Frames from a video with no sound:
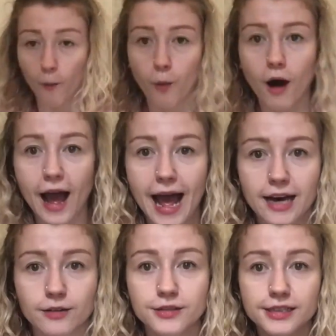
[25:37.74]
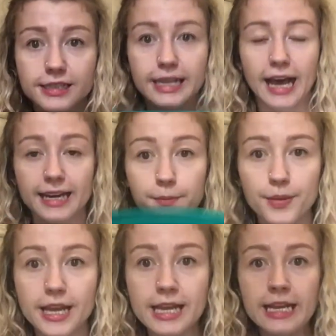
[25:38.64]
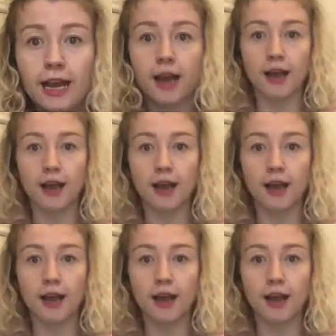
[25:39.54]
What else can it be?